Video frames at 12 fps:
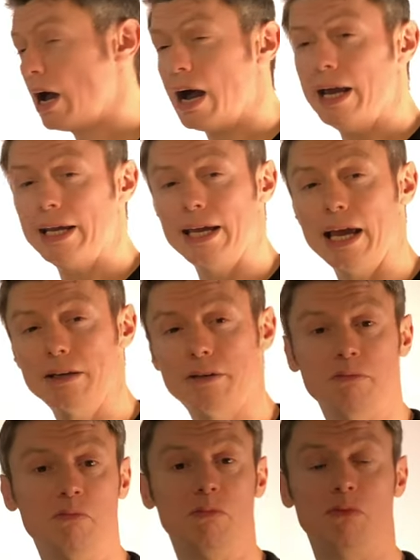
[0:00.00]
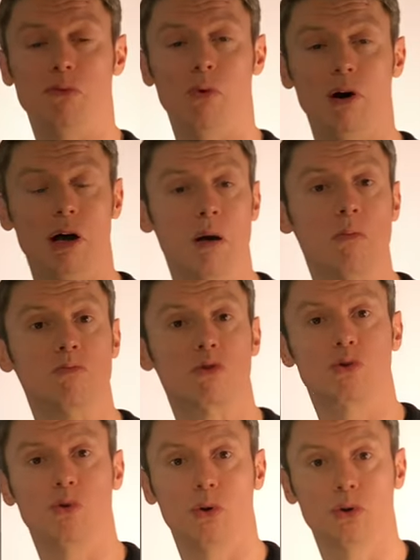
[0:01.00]
I get for a
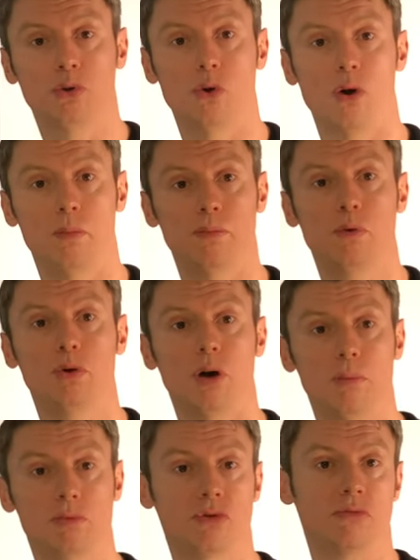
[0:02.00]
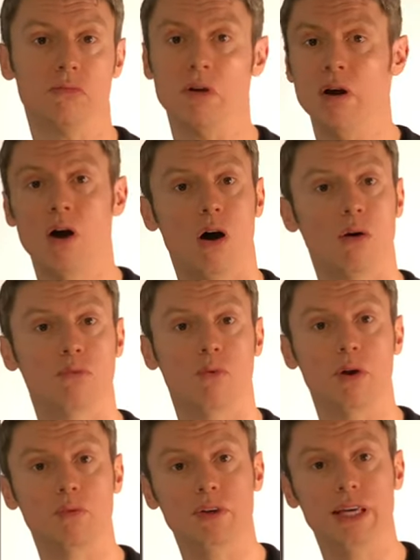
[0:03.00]
short-term put option of
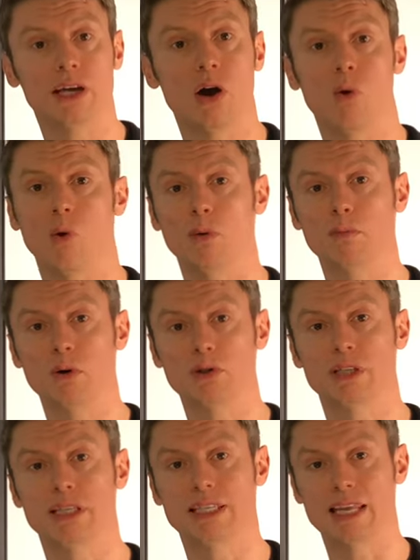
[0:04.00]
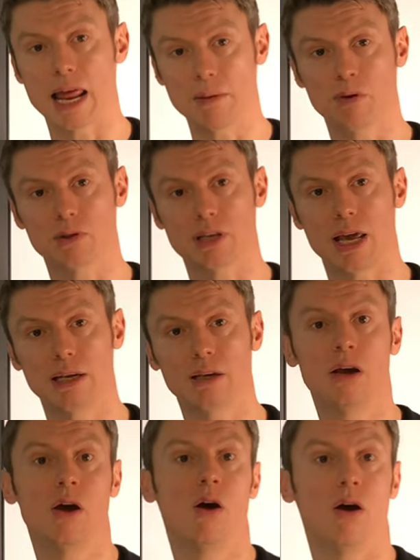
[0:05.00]
1 week almost 10%
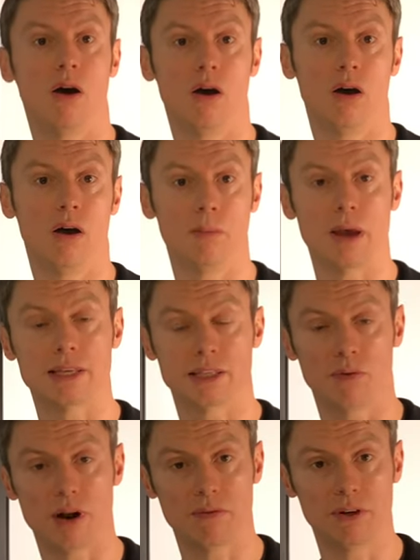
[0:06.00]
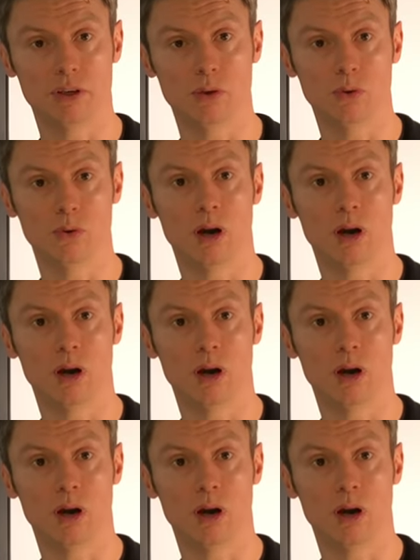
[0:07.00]
as a revenue